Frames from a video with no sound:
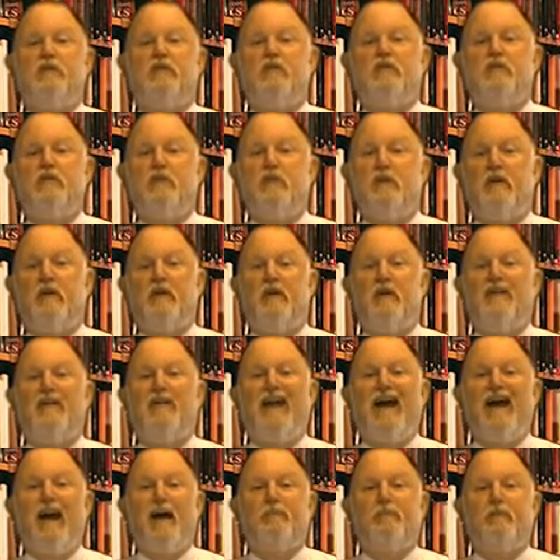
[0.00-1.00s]
that you can
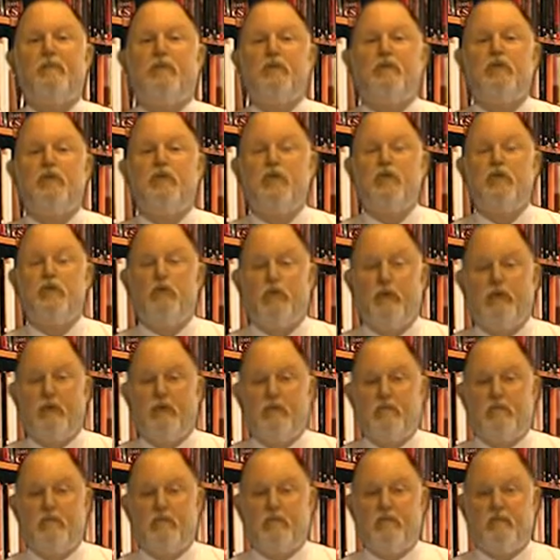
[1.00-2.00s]
adapt to
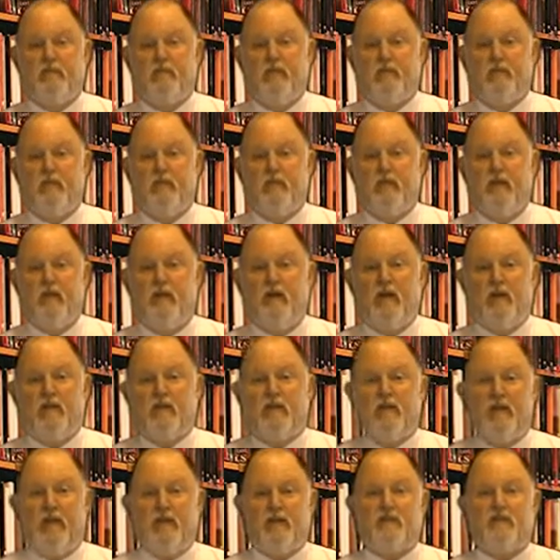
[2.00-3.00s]
it.
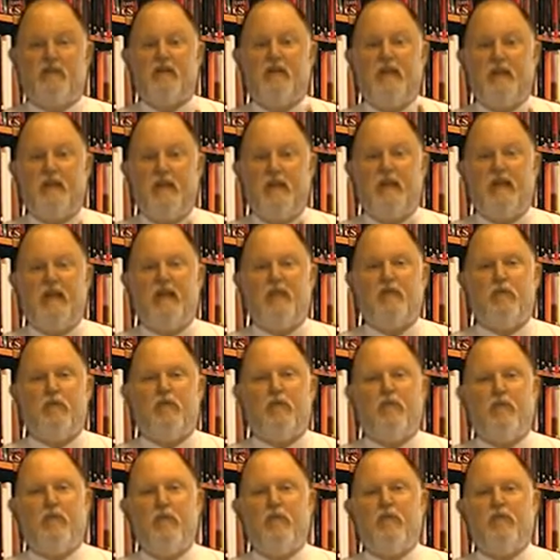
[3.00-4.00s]
So that's the key to a
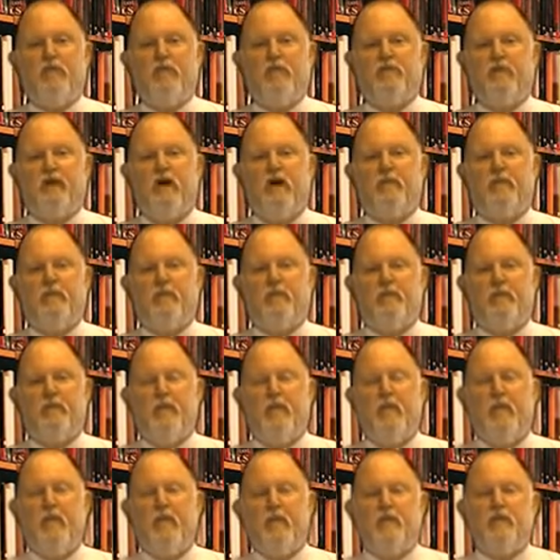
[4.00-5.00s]
remote environment.
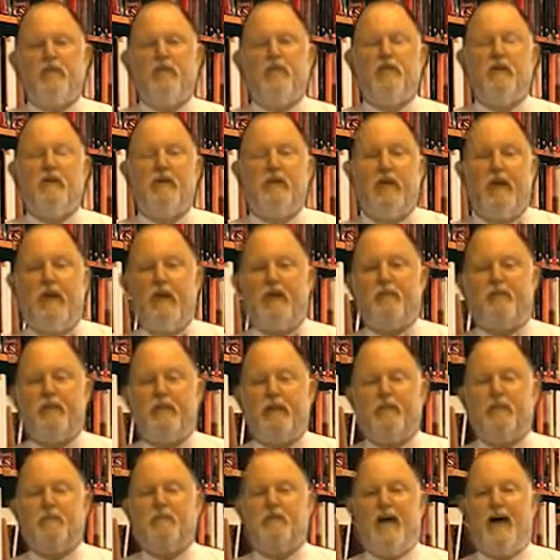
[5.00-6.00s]
But you need to have
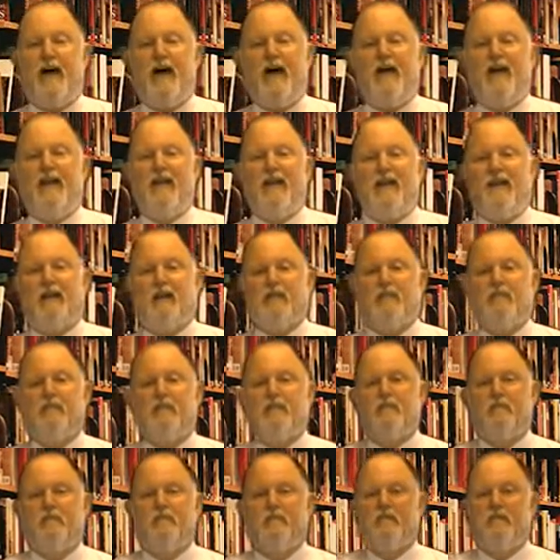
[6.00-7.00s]
people tied in.
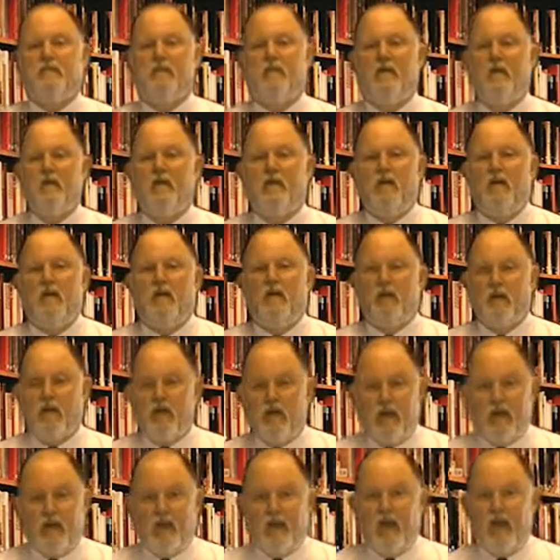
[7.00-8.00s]
You
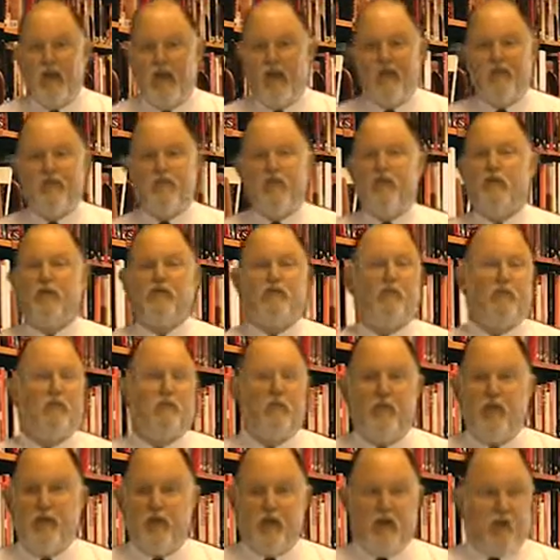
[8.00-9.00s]
need to have those
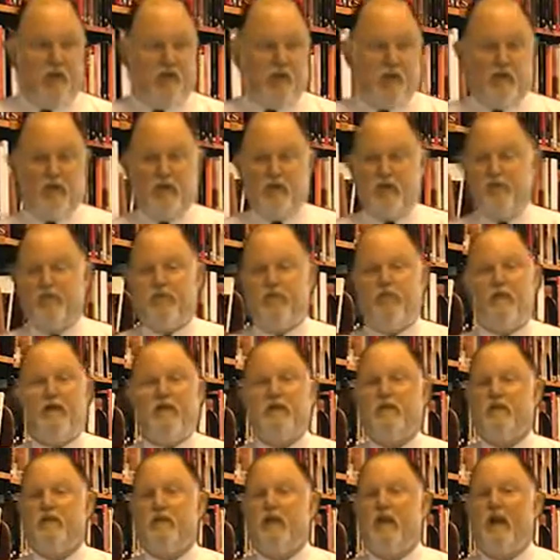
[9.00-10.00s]
information